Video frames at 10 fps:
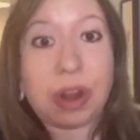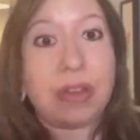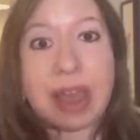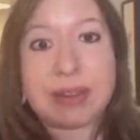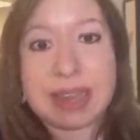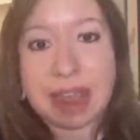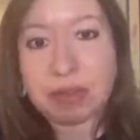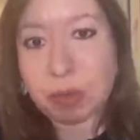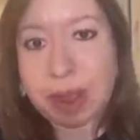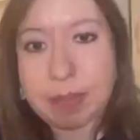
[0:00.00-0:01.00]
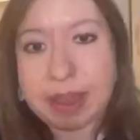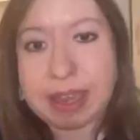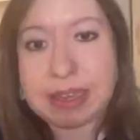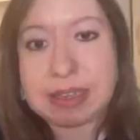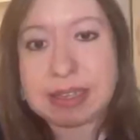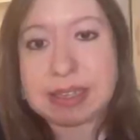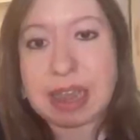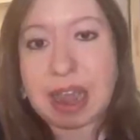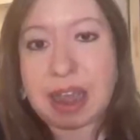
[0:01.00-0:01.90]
allowed to have weapons.